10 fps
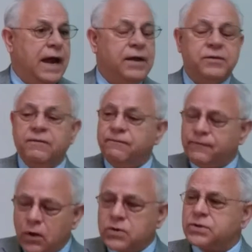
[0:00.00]
And the
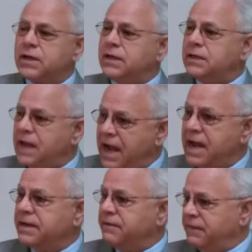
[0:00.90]
first
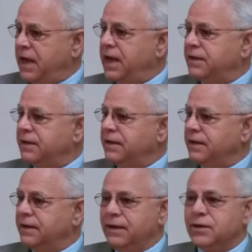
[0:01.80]
line of that
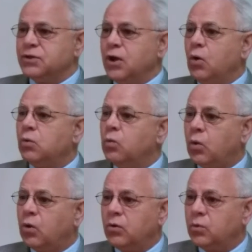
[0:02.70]
is known
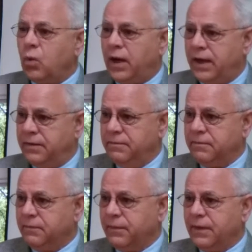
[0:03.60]
worldwide.
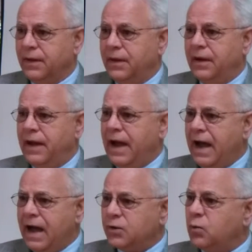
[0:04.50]

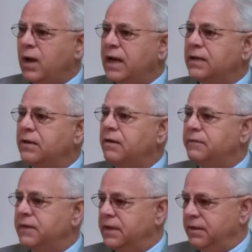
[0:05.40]
How do I
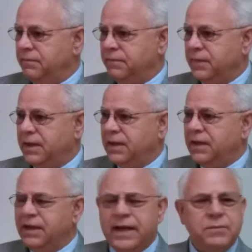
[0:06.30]
love thee?
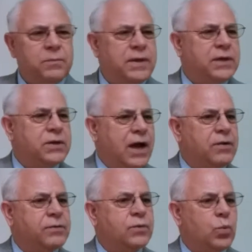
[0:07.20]
Let me
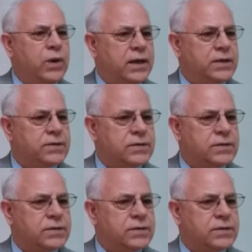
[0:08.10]
count the ways.